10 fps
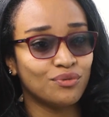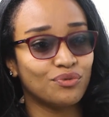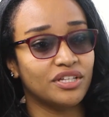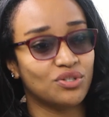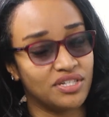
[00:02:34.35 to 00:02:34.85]

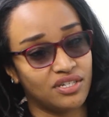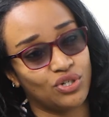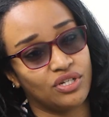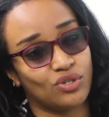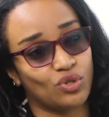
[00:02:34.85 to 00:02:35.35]
for the
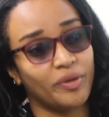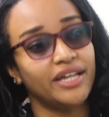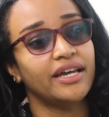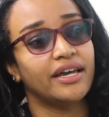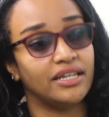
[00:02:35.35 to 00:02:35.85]
transition in
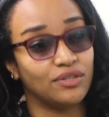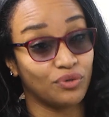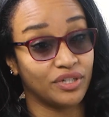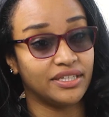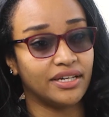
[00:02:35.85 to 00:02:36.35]
Somalia and
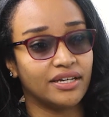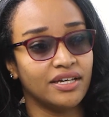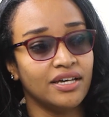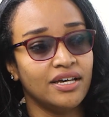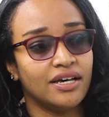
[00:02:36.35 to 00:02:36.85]
for the,
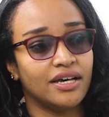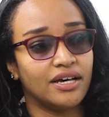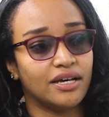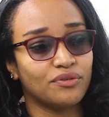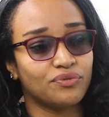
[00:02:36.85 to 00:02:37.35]

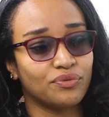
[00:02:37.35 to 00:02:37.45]
uh,